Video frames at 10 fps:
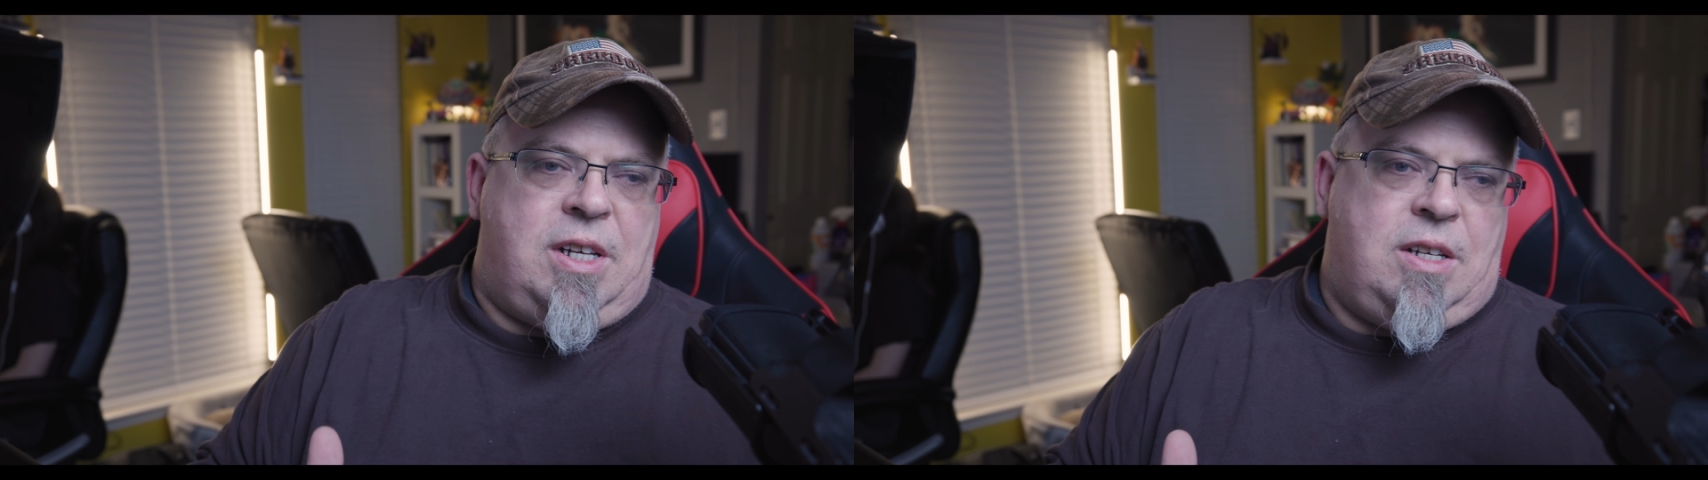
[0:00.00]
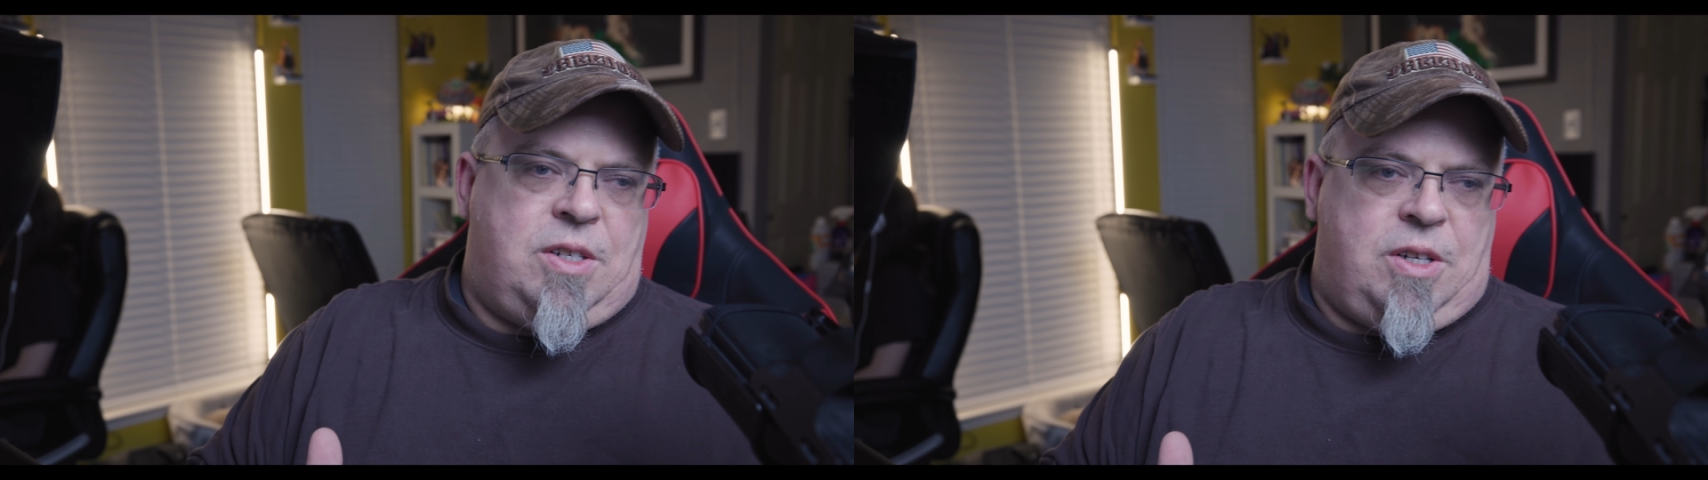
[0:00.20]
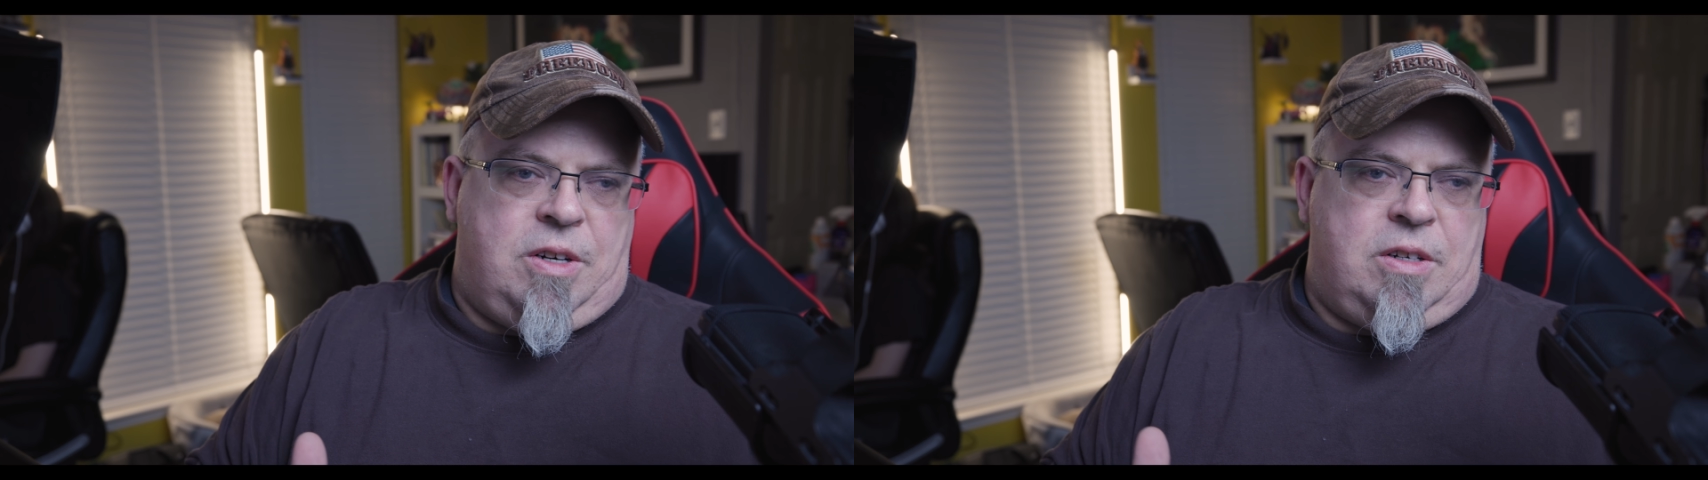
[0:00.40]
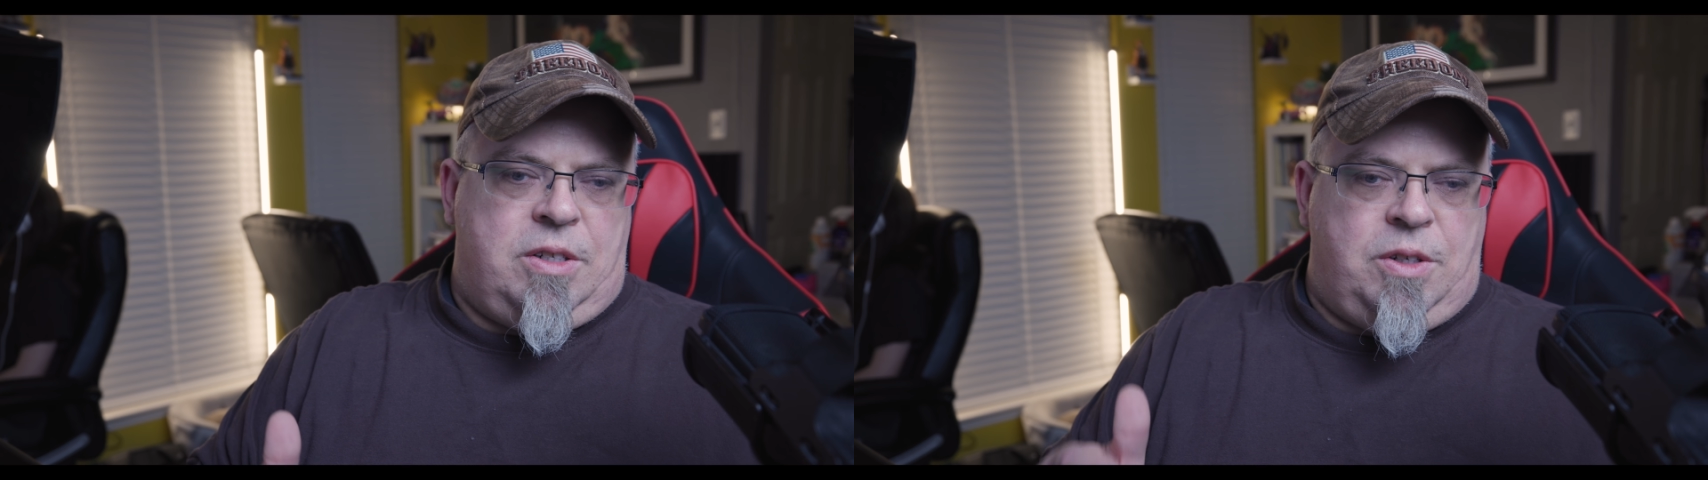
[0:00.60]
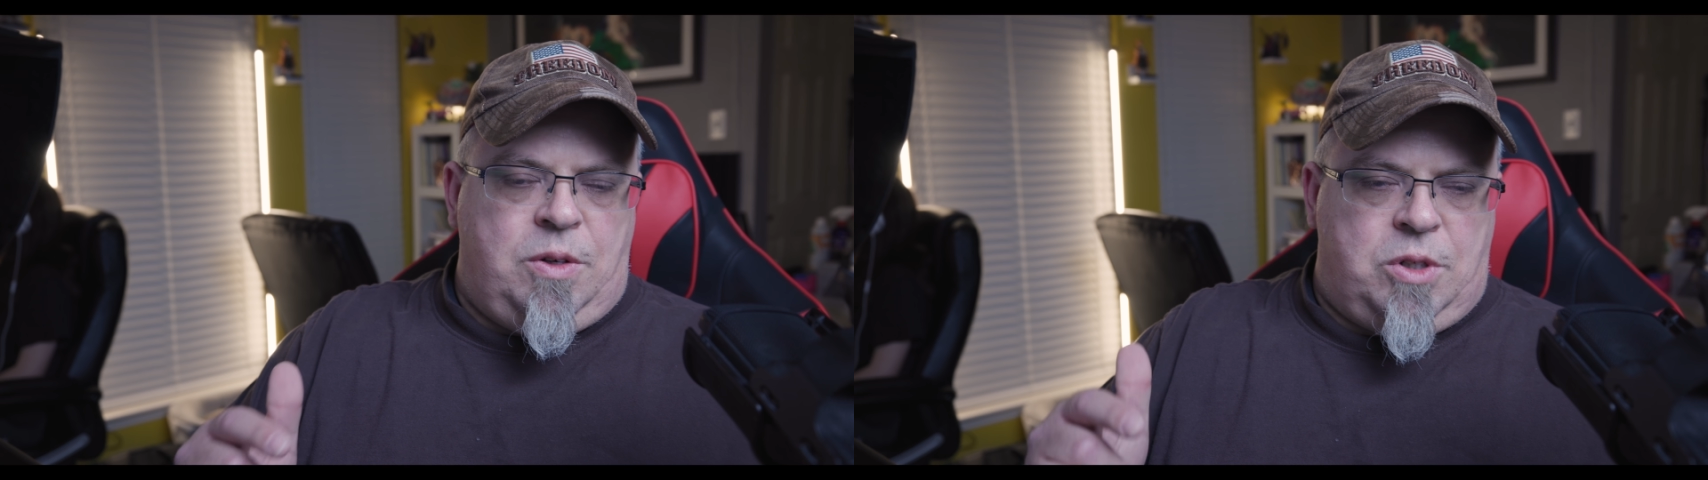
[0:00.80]
easier
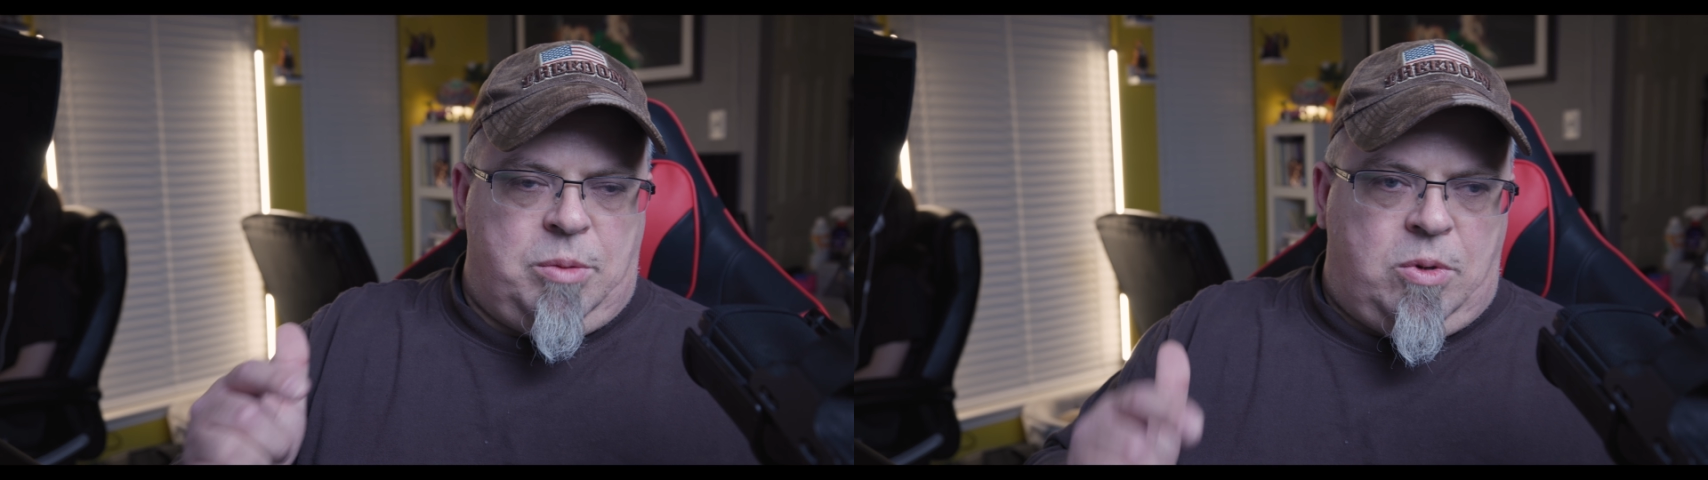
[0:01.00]
to use the